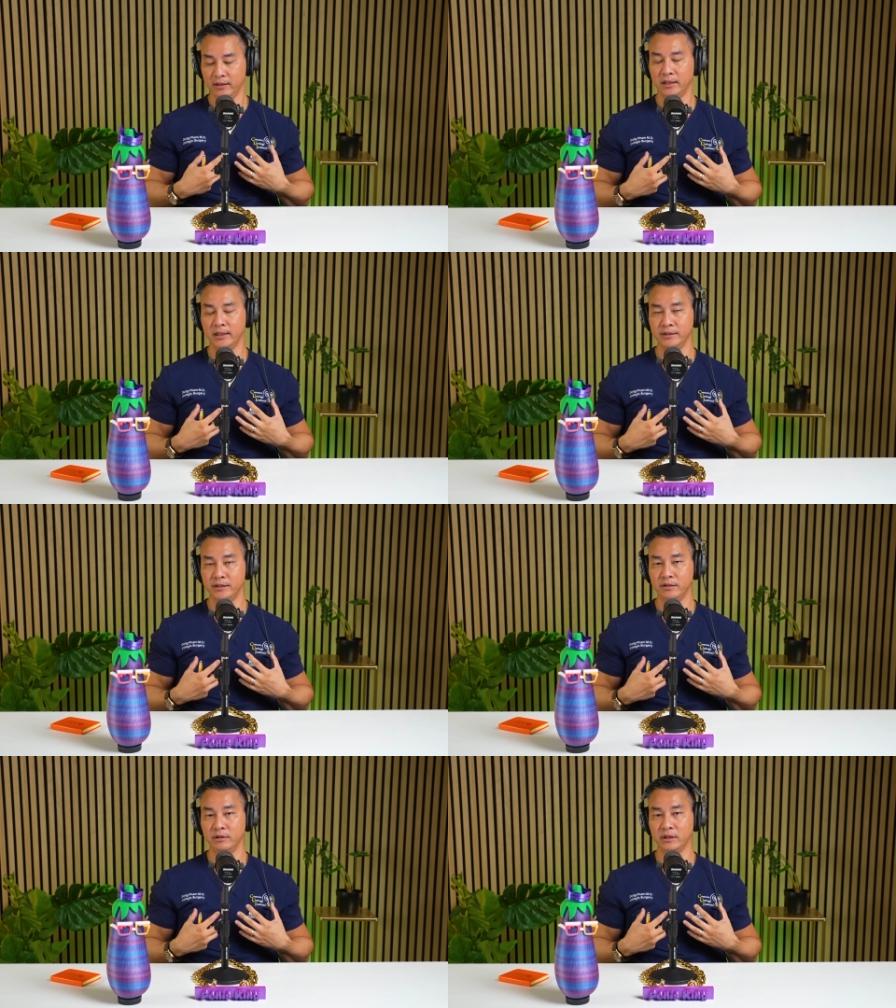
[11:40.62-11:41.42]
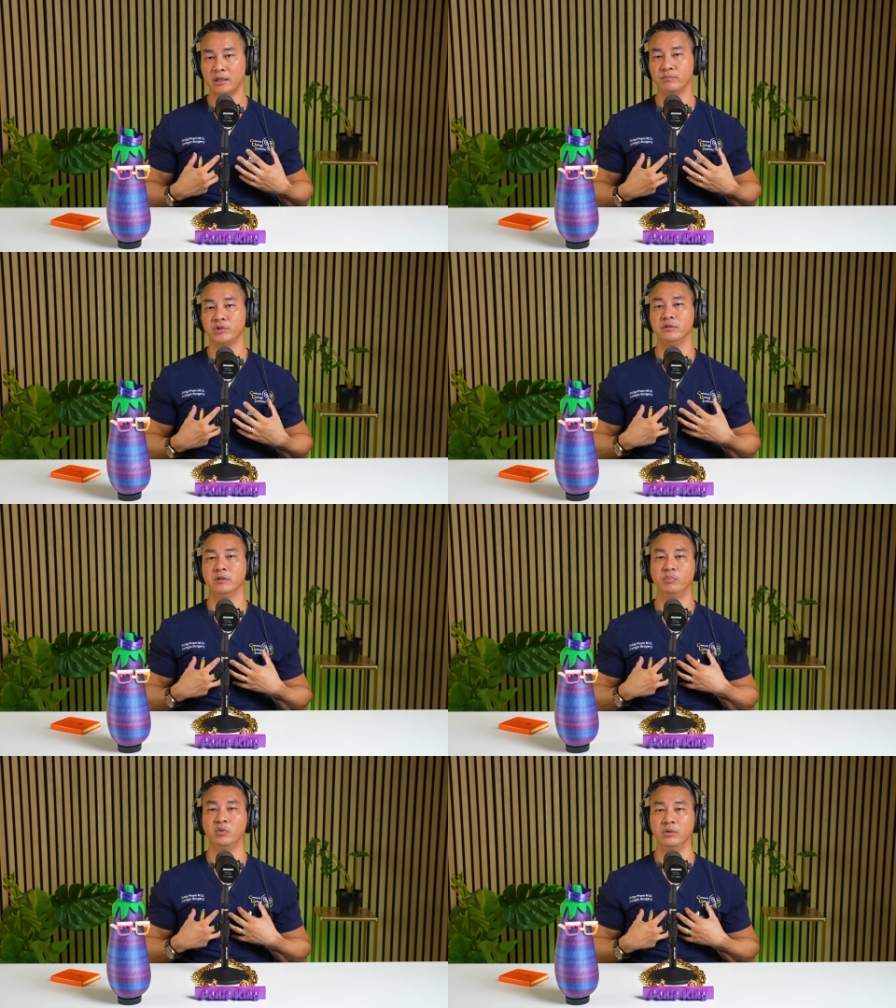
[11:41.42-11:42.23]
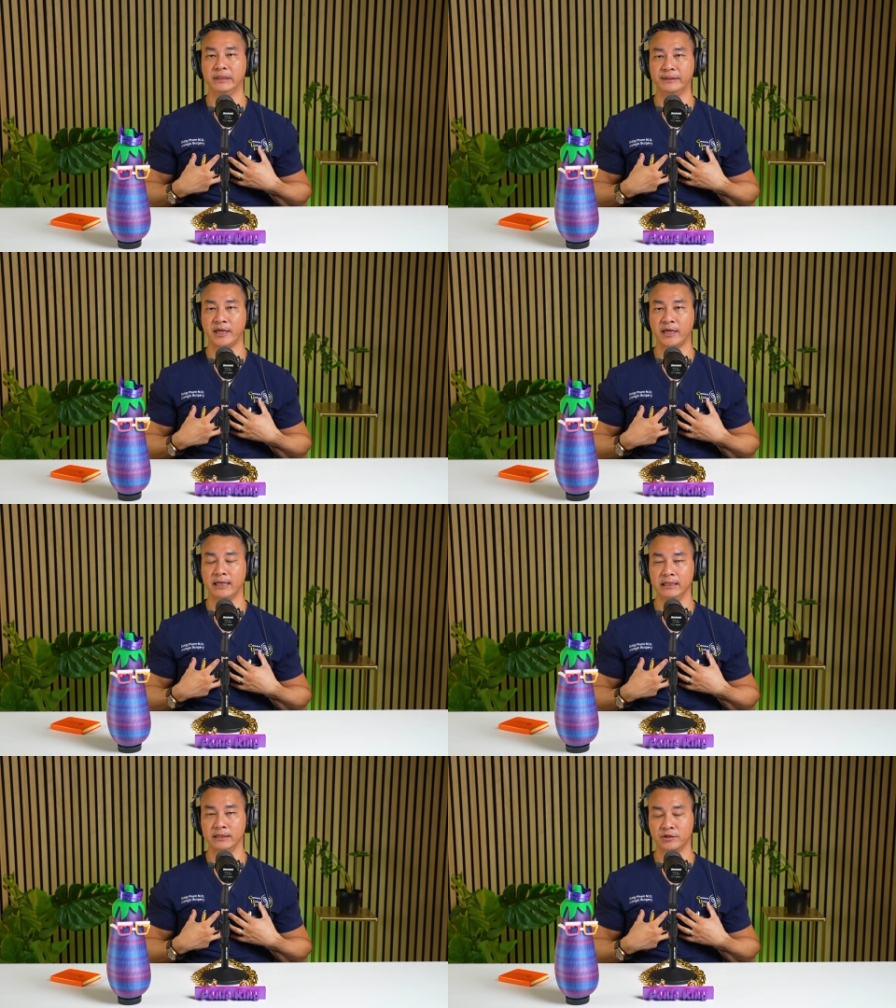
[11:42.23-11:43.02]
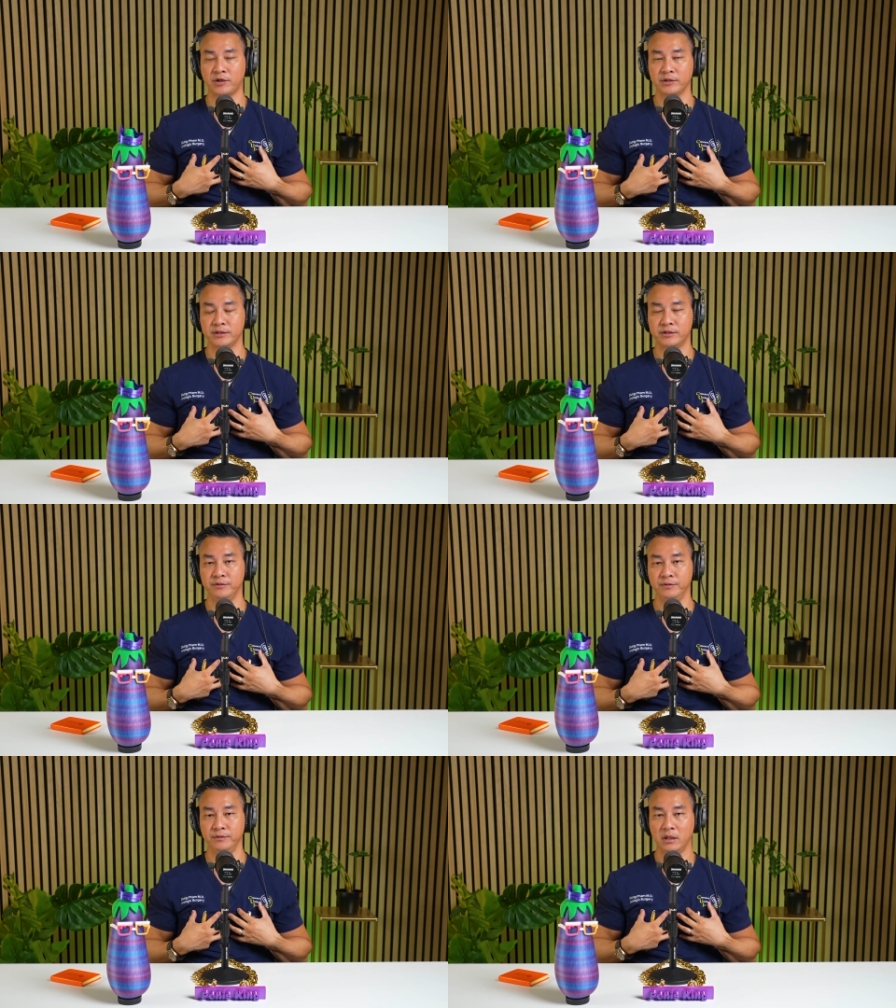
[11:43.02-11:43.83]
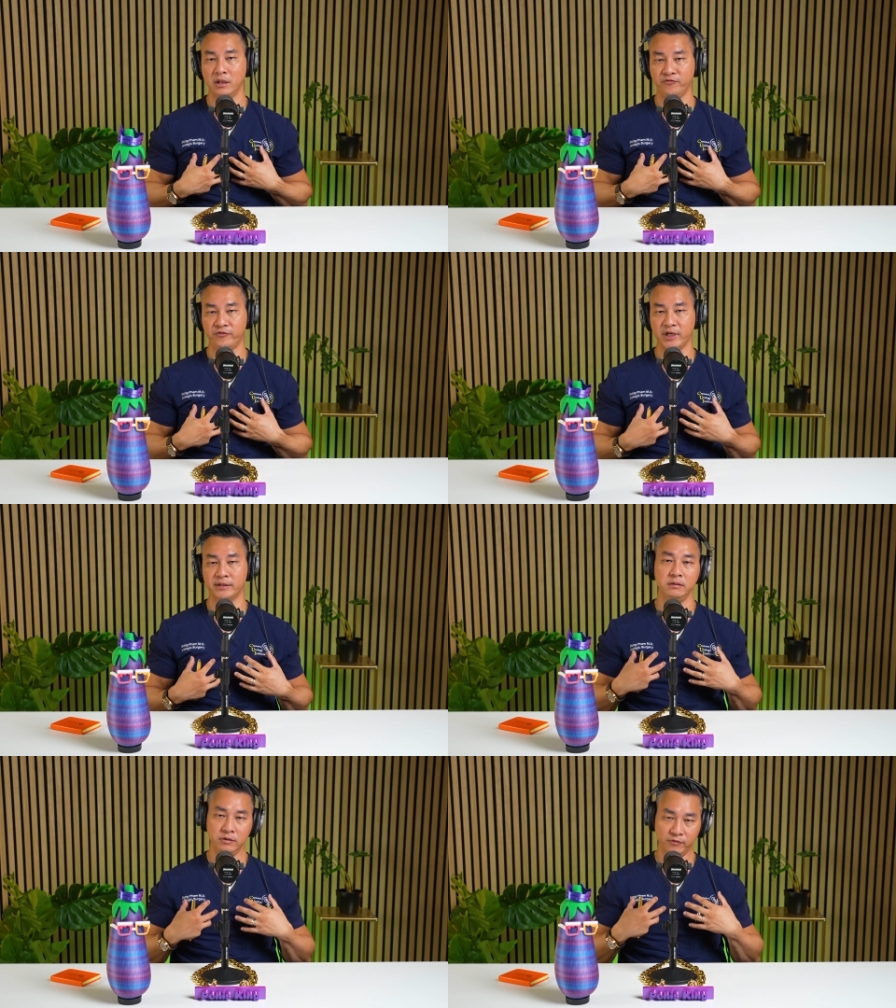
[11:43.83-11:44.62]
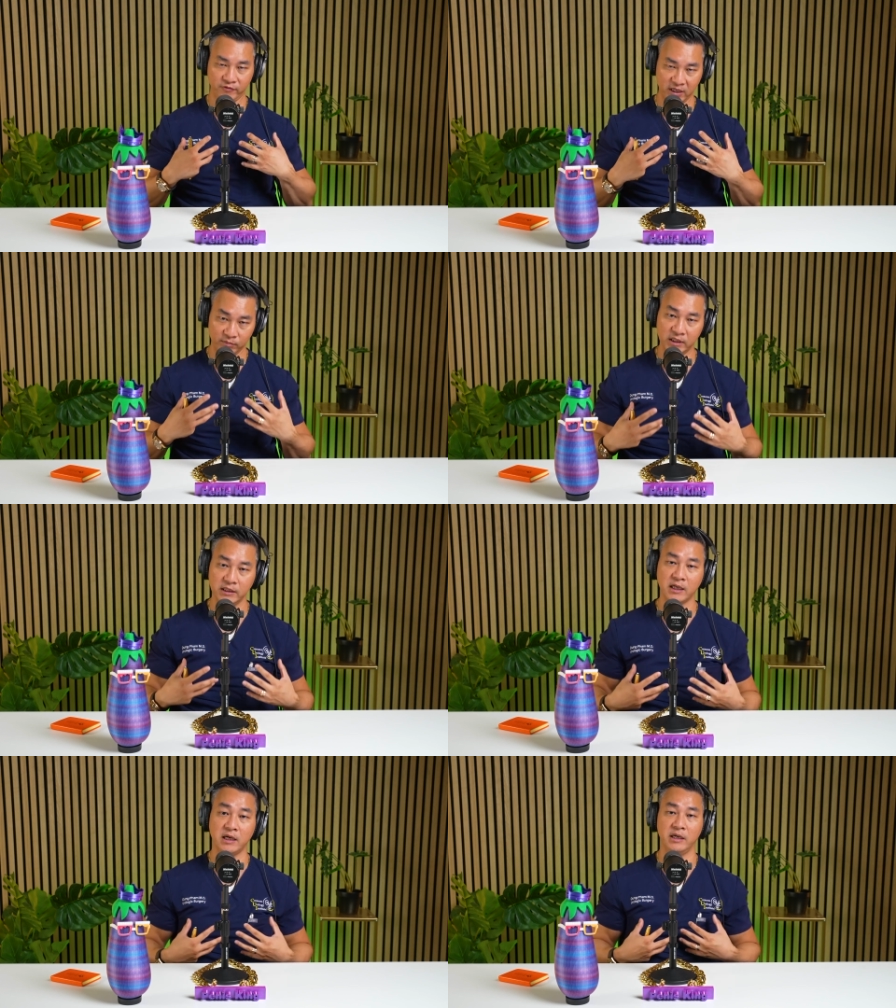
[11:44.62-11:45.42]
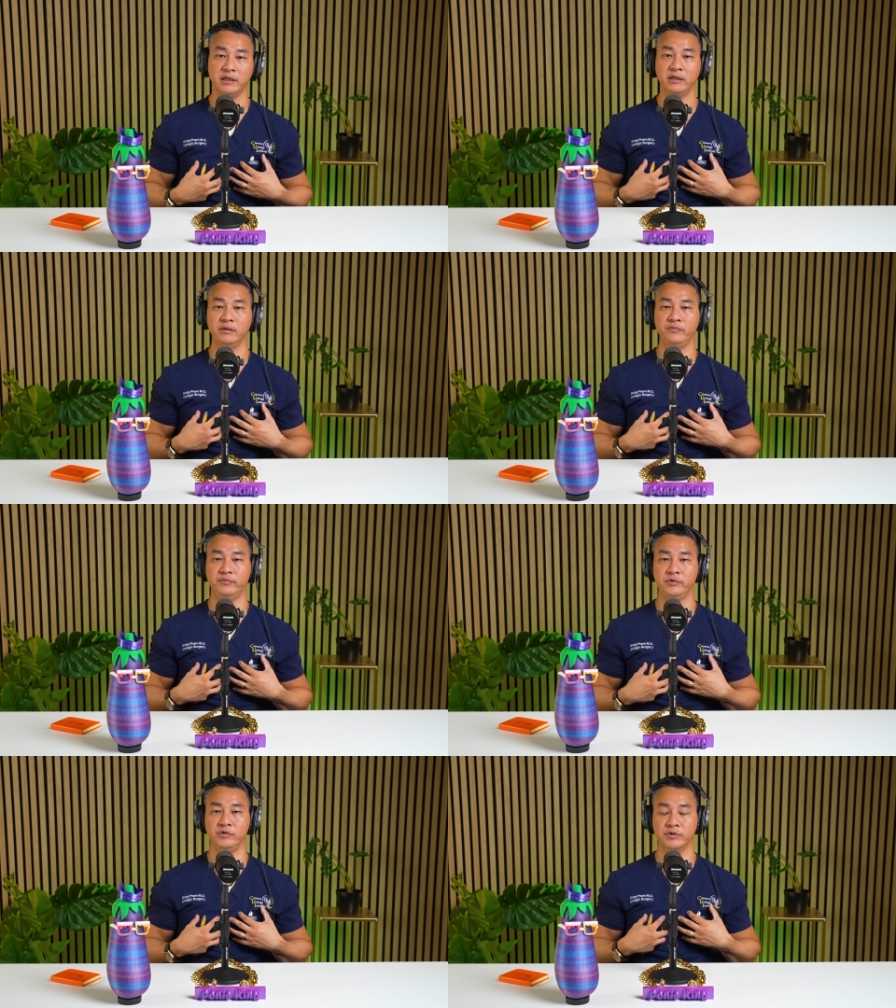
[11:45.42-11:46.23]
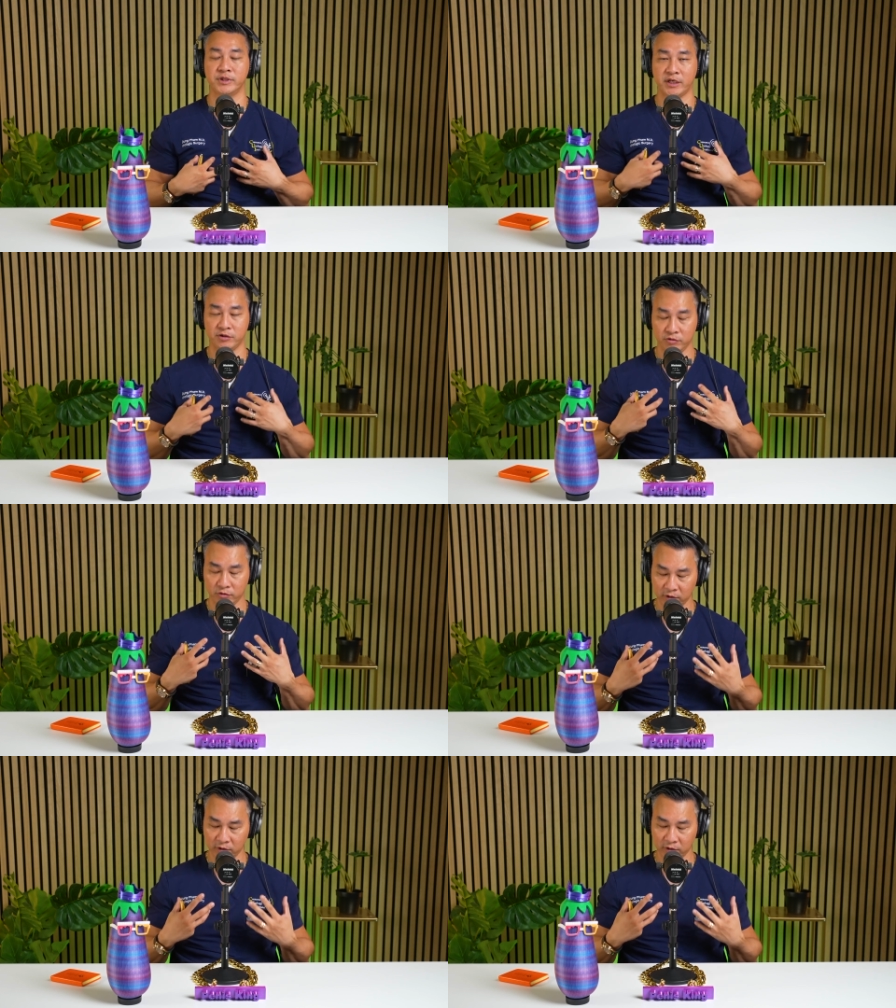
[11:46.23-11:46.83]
until it comes to a point that it starts to affect your family life, your sexual